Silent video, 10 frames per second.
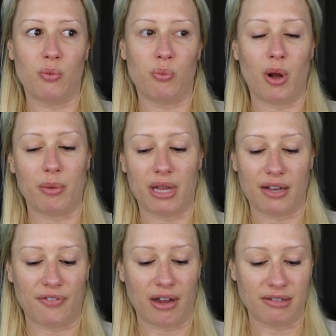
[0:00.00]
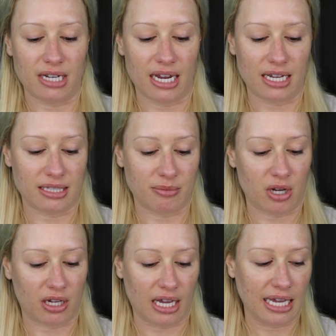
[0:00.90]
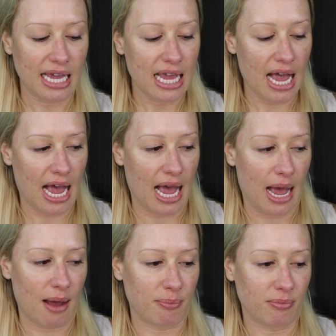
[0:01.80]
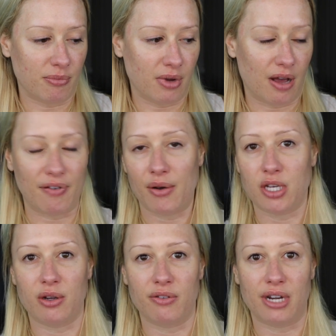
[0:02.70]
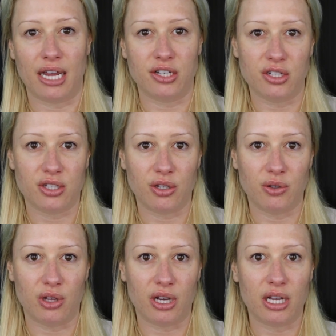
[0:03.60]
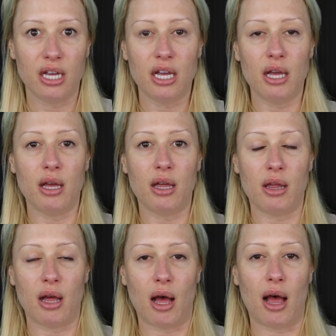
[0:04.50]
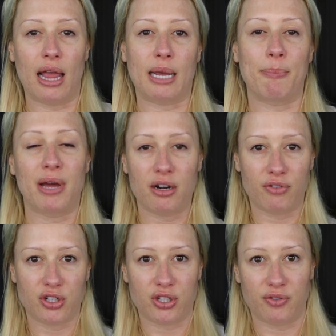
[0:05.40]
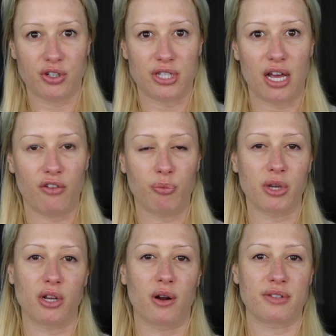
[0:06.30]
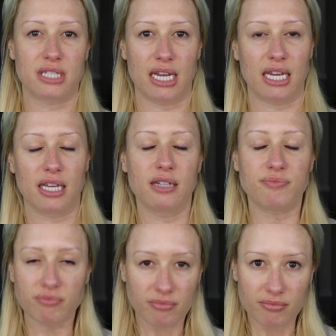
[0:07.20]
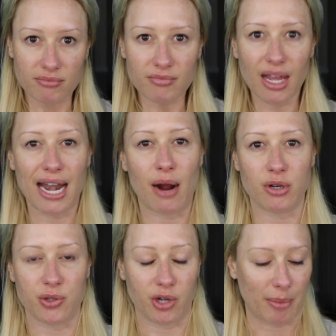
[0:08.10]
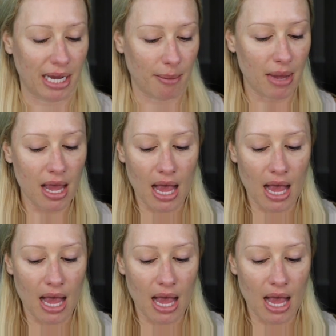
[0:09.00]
probably like 5 today because I'm talking, of how I do every day, just so you look like a better version of yourself, but you don't have to take an hour doing your makeup.